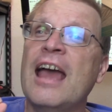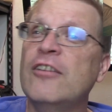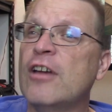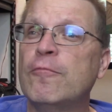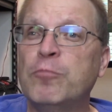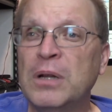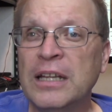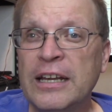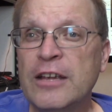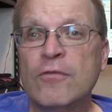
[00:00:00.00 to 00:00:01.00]
and you have
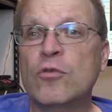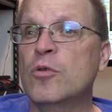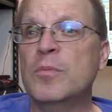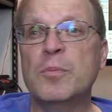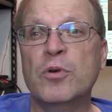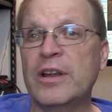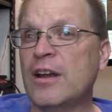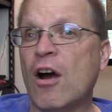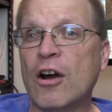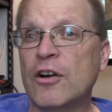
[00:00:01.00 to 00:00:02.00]
plenty of room to put in
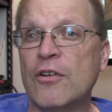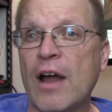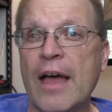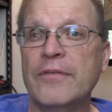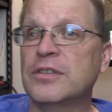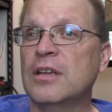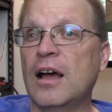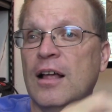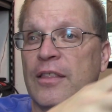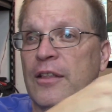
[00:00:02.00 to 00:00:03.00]
hard drives,
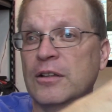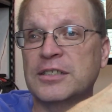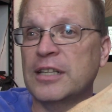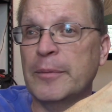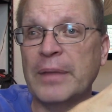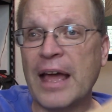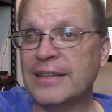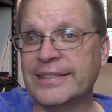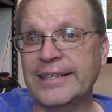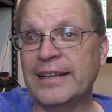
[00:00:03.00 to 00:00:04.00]
a little
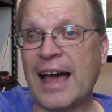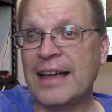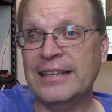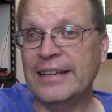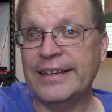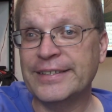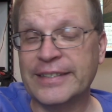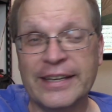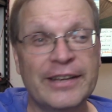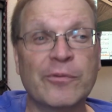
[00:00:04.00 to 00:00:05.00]
slimline seat IDE
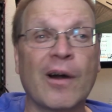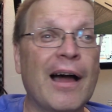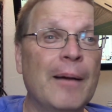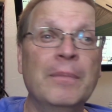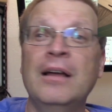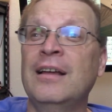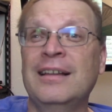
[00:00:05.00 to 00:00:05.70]
CD-ROM,